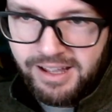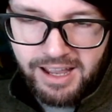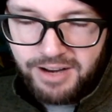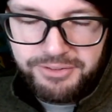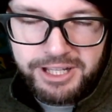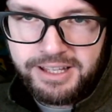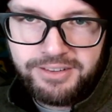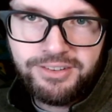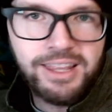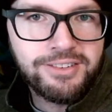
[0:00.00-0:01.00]
And I feel like
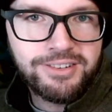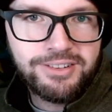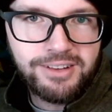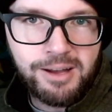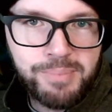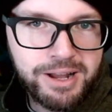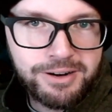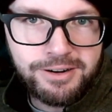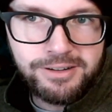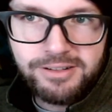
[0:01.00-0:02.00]
that's a
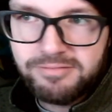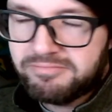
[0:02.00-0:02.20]
better